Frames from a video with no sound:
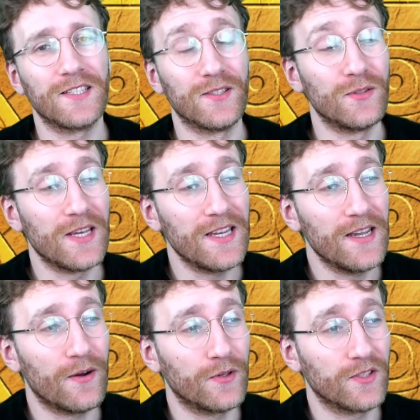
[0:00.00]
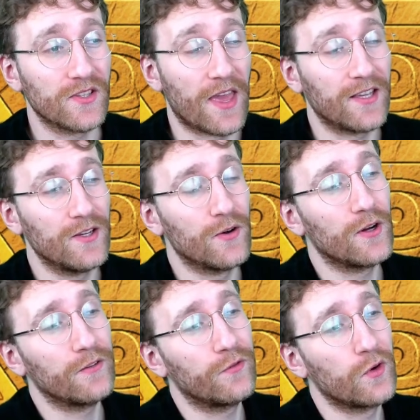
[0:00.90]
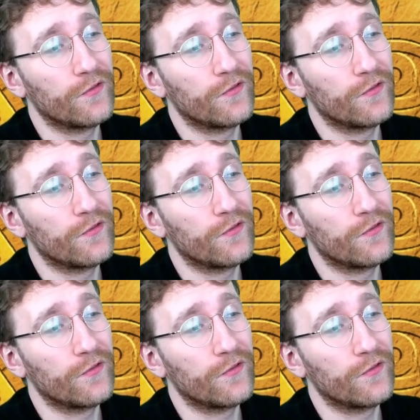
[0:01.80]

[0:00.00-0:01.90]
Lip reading: and today I want to thank you all for